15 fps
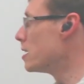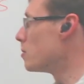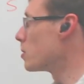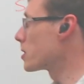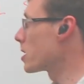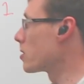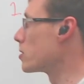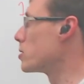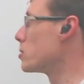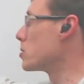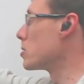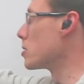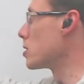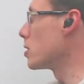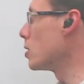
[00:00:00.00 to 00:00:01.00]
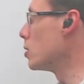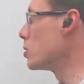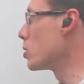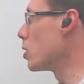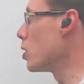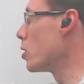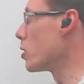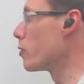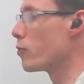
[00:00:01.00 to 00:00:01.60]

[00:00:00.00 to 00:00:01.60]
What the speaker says: what that would do is it would close all the